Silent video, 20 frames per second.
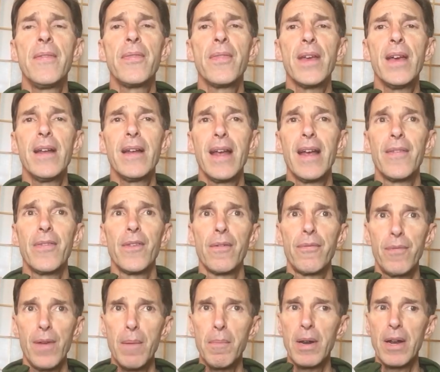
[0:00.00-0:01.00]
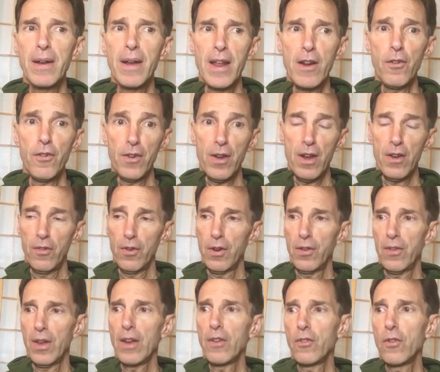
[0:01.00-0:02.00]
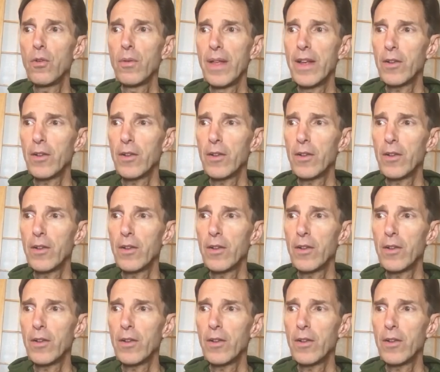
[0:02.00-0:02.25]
the feminine energy, I should say too.